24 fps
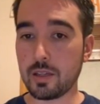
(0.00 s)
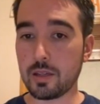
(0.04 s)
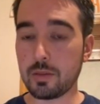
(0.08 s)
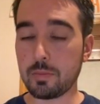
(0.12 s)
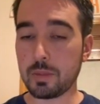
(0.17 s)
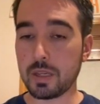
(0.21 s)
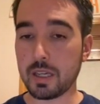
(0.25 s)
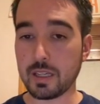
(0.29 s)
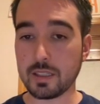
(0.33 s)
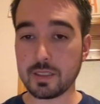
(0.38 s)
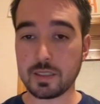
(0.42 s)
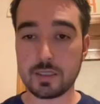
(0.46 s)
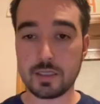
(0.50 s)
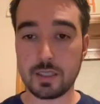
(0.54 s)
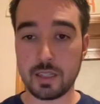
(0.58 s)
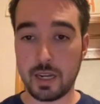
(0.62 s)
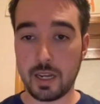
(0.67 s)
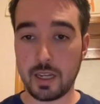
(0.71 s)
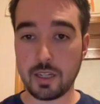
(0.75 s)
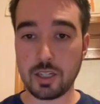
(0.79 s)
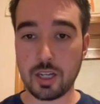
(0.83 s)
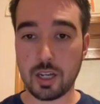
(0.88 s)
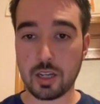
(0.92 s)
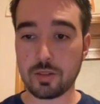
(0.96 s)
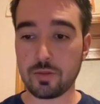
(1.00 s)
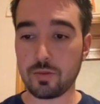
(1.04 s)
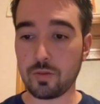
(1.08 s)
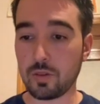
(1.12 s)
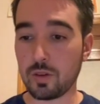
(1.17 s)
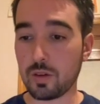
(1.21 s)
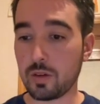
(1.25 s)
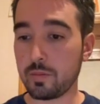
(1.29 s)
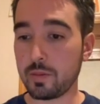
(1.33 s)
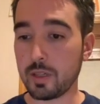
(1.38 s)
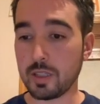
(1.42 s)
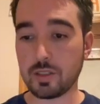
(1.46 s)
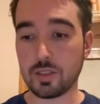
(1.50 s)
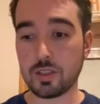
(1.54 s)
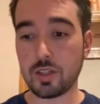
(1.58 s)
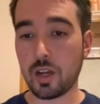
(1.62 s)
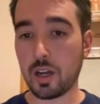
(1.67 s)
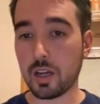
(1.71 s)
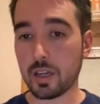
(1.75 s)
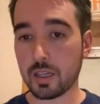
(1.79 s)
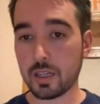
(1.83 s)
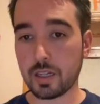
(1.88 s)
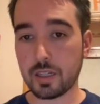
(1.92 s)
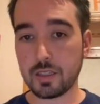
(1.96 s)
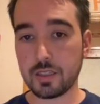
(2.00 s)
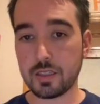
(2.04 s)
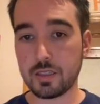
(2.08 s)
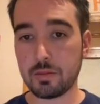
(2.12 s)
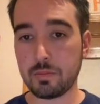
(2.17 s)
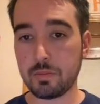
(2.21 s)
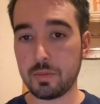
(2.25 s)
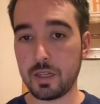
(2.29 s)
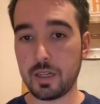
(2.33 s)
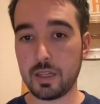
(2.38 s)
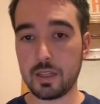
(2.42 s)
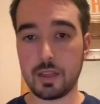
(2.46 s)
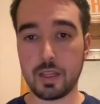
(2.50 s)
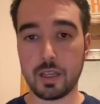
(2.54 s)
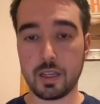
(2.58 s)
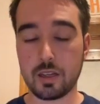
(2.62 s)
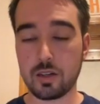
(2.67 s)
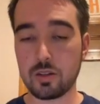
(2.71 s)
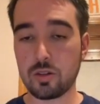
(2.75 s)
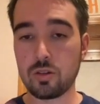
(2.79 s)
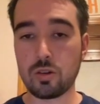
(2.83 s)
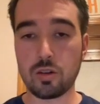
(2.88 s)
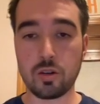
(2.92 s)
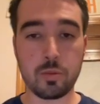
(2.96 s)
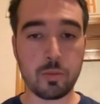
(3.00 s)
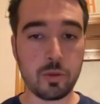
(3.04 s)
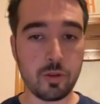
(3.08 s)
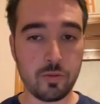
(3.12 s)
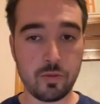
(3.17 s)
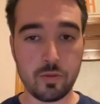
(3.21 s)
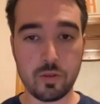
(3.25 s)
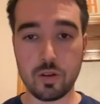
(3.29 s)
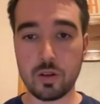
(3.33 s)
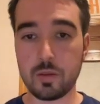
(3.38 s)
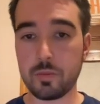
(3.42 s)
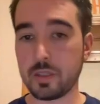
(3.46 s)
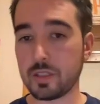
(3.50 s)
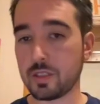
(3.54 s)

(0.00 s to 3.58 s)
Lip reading: Because it's an Ajax form, it's not going to submit it like a normal form.